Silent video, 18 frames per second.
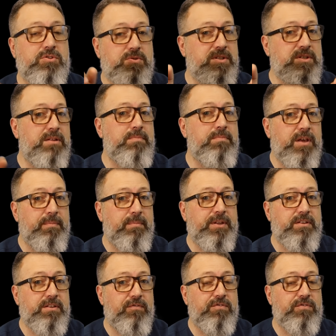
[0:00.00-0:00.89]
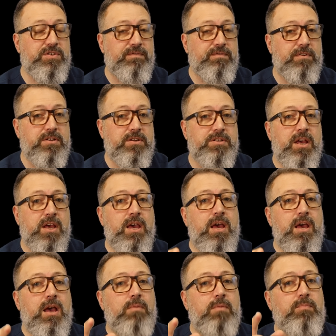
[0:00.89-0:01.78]
So it did make a big difference for us.
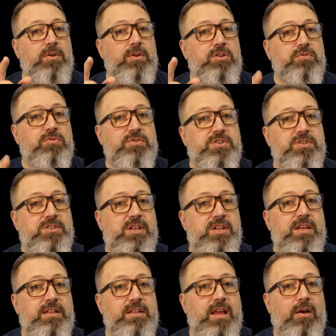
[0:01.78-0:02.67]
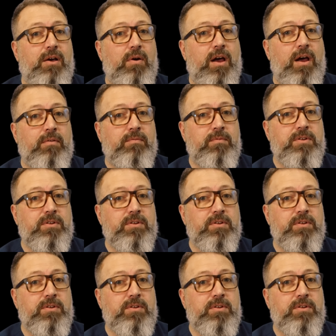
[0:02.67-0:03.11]
But you'll see now I'm